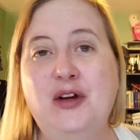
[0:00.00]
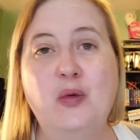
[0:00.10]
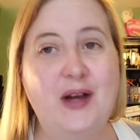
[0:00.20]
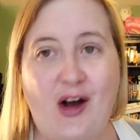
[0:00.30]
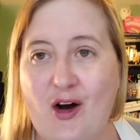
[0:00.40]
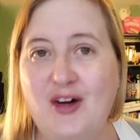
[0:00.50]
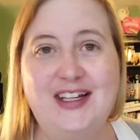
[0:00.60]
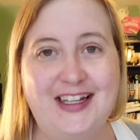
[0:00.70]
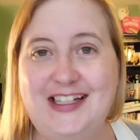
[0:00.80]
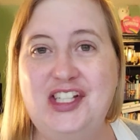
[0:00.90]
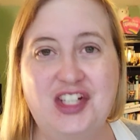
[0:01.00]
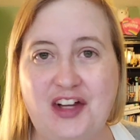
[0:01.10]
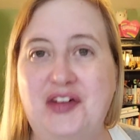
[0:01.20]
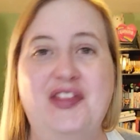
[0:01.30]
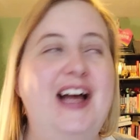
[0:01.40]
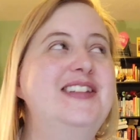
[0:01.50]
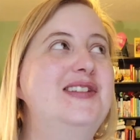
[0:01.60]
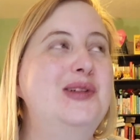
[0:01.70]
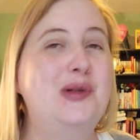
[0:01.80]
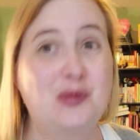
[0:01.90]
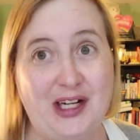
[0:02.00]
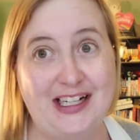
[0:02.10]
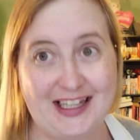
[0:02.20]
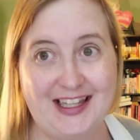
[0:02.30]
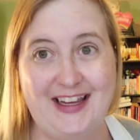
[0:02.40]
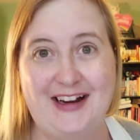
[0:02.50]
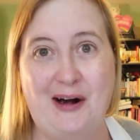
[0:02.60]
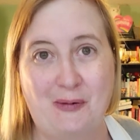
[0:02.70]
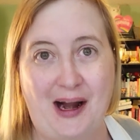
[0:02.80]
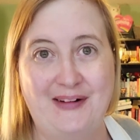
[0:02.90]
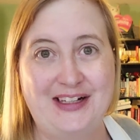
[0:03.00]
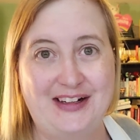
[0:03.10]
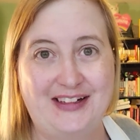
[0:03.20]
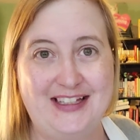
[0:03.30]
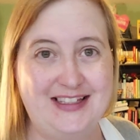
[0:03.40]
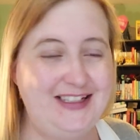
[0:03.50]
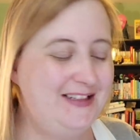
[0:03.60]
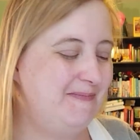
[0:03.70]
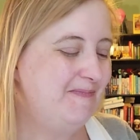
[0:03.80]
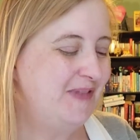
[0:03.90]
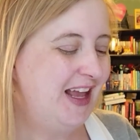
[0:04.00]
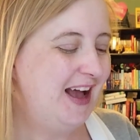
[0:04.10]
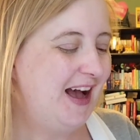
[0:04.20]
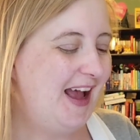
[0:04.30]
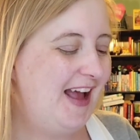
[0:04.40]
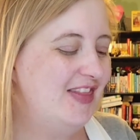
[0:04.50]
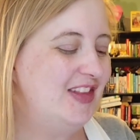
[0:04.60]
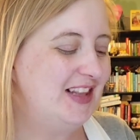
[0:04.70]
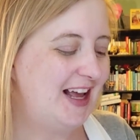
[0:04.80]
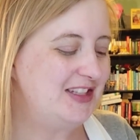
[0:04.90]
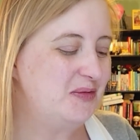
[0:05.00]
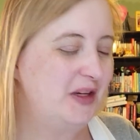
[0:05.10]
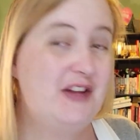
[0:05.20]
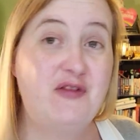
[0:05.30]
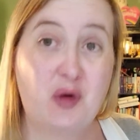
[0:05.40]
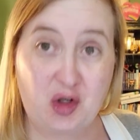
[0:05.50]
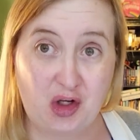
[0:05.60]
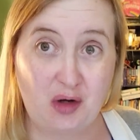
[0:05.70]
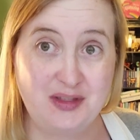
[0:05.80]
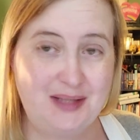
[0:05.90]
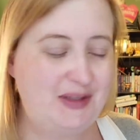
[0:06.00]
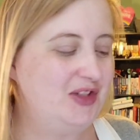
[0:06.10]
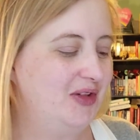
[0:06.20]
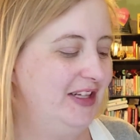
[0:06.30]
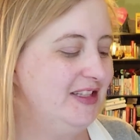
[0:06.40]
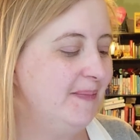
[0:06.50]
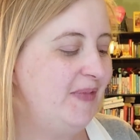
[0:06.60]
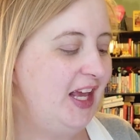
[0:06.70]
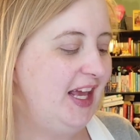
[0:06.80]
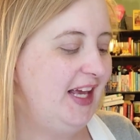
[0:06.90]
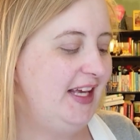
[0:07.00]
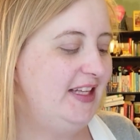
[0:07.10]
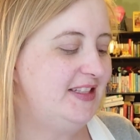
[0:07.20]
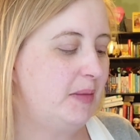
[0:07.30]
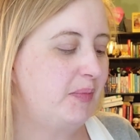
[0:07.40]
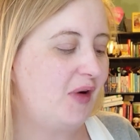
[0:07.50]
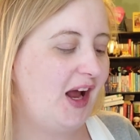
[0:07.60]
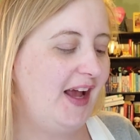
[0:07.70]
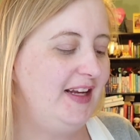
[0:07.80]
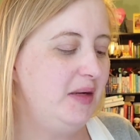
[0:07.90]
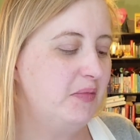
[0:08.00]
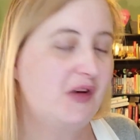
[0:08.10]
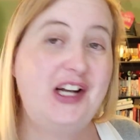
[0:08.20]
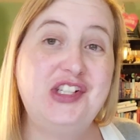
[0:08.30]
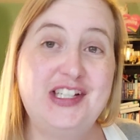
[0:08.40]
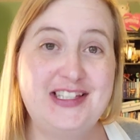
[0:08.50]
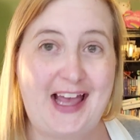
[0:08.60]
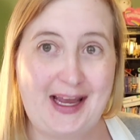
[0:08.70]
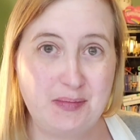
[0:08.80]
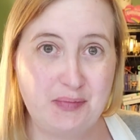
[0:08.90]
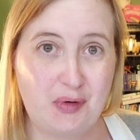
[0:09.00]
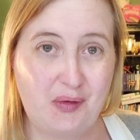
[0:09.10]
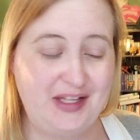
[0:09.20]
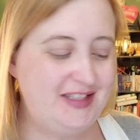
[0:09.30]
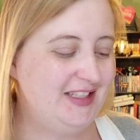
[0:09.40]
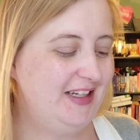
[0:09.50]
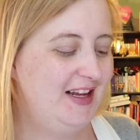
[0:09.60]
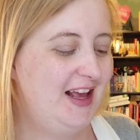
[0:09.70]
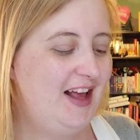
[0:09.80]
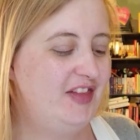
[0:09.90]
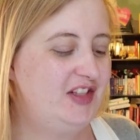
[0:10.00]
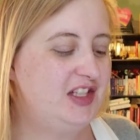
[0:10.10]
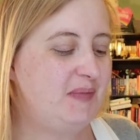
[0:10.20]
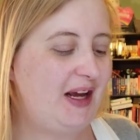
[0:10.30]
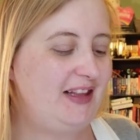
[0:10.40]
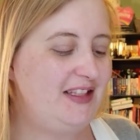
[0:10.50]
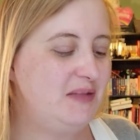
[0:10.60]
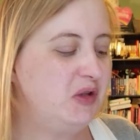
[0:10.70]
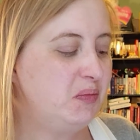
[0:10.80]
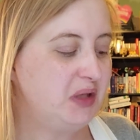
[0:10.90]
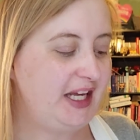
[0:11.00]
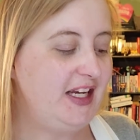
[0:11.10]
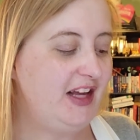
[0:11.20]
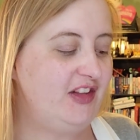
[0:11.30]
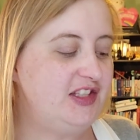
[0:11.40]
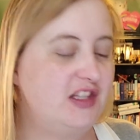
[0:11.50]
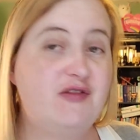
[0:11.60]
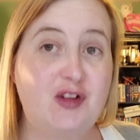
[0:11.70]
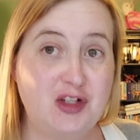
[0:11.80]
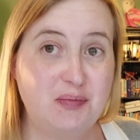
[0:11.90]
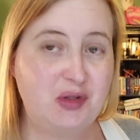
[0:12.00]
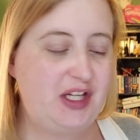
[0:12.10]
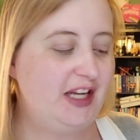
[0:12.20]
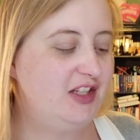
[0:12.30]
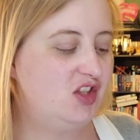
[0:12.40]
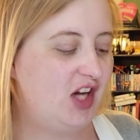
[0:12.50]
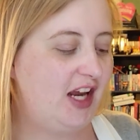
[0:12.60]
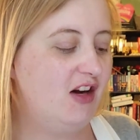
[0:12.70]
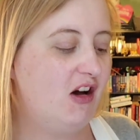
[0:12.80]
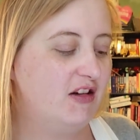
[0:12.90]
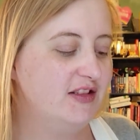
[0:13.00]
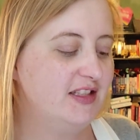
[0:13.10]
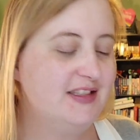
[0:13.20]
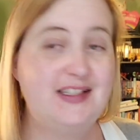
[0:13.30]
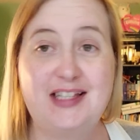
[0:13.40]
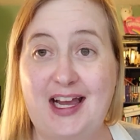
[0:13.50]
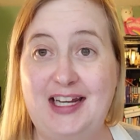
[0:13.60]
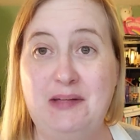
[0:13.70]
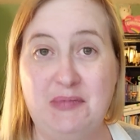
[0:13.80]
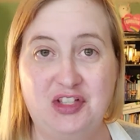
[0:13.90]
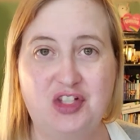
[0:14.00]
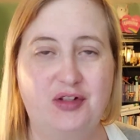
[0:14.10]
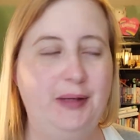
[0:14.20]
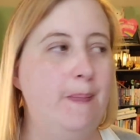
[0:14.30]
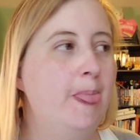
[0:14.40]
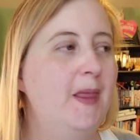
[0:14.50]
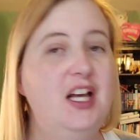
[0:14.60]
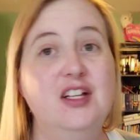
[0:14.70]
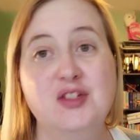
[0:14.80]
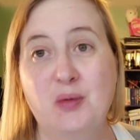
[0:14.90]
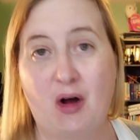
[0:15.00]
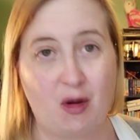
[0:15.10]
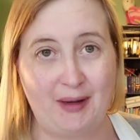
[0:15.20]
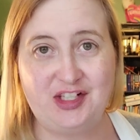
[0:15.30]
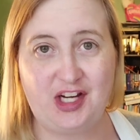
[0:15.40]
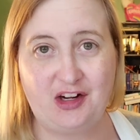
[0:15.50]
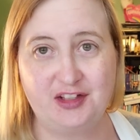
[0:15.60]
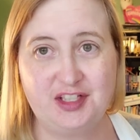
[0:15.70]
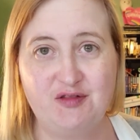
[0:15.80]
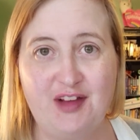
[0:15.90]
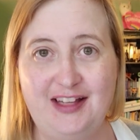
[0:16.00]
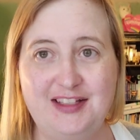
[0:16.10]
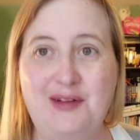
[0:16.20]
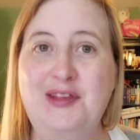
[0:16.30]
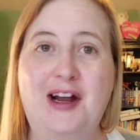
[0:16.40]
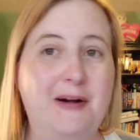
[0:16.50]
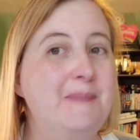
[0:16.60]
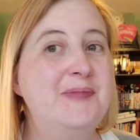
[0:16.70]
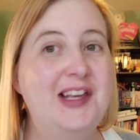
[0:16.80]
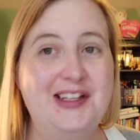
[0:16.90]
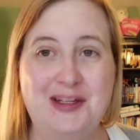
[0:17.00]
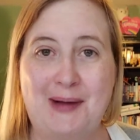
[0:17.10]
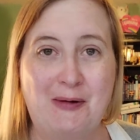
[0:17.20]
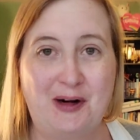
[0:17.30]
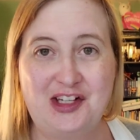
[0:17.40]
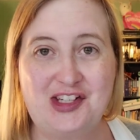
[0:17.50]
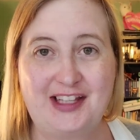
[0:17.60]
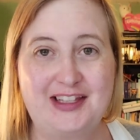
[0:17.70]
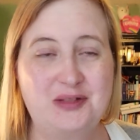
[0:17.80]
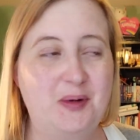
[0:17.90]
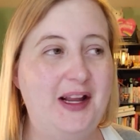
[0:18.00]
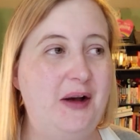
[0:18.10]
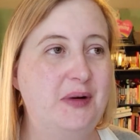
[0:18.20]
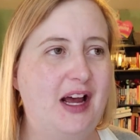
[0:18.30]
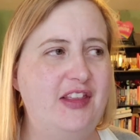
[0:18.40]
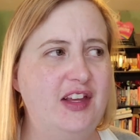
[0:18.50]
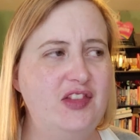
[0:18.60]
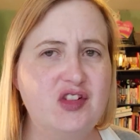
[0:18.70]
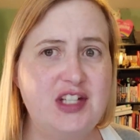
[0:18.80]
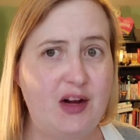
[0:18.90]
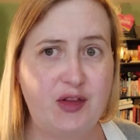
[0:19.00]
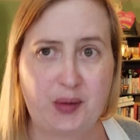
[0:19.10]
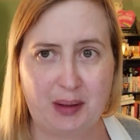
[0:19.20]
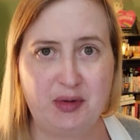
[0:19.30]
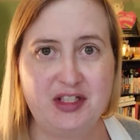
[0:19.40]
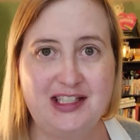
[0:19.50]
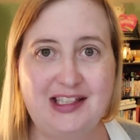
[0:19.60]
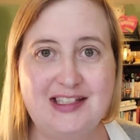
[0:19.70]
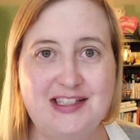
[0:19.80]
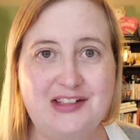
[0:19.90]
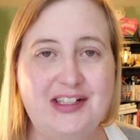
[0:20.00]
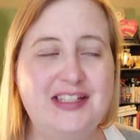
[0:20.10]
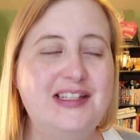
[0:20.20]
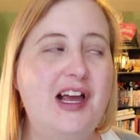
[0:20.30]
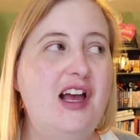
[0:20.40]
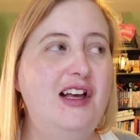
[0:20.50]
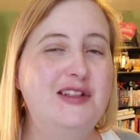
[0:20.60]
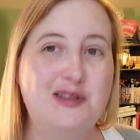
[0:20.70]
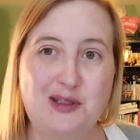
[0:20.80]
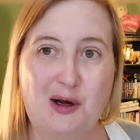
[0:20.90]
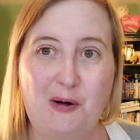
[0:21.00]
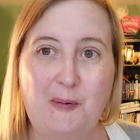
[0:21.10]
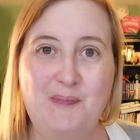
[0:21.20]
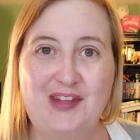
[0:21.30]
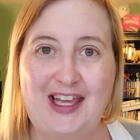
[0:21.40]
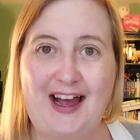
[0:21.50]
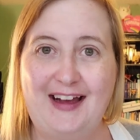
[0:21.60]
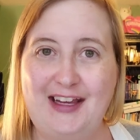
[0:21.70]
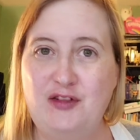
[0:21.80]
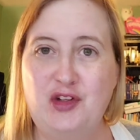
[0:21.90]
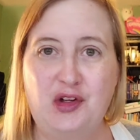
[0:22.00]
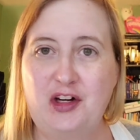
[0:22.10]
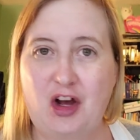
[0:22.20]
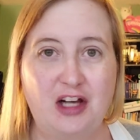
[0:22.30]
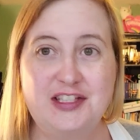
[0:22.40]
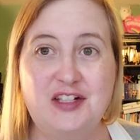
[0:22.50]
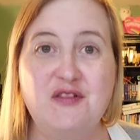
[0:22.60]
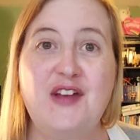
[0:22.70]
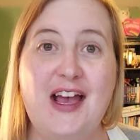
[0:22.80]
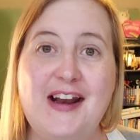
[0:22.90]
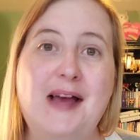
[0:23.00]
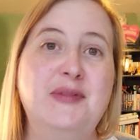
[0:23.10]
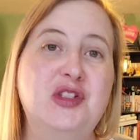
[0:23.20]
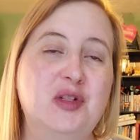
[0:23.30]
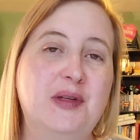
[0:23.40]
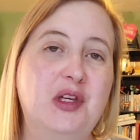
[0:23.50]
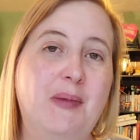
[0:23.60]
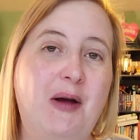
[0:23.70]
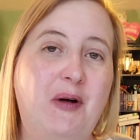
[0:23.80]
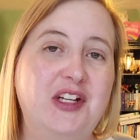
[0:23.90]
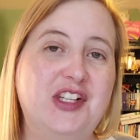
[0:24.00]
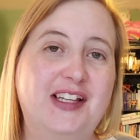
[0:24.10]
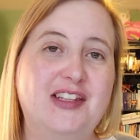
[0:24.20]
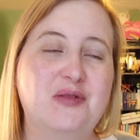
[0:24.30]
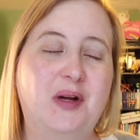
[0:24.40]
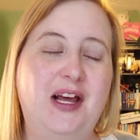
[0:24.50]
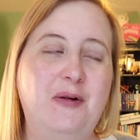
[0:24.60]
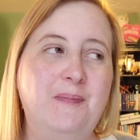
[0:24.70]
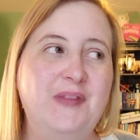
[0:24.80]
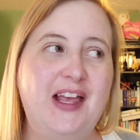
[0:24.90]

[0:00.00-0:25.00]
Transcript: We all get each other. That's the great thing around here, isn't it? And the last one for Cozy Mysteries is Pride, Prejudice, and Poison. This is by Elizabeth Blake, and this is the first book in a Jane Austen Society mystery. So, all my Jane Austen fans out there, you might want to check this one out. I think there's now three books in this series. So, yeah, if you're an Austen fan, I'm assuming you might want to check this one out.